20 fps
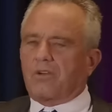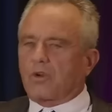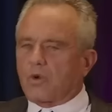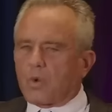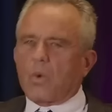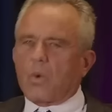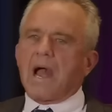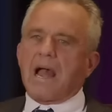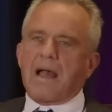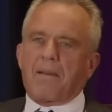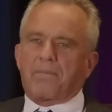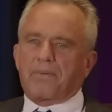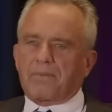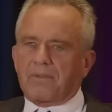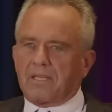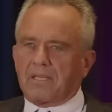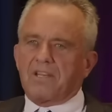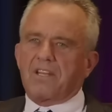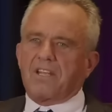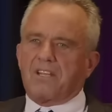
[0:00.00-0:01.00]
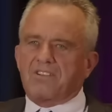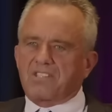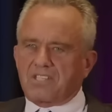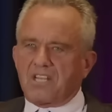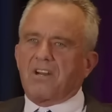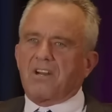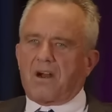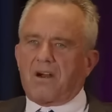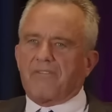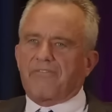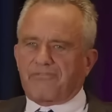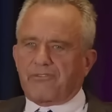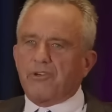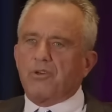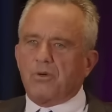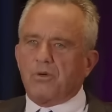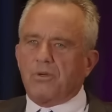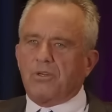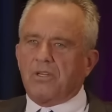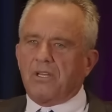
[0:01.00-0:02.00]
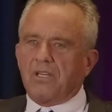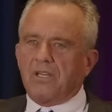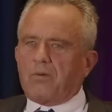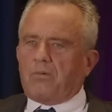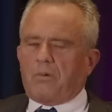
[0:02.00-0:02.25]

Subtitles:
crap that is in our food.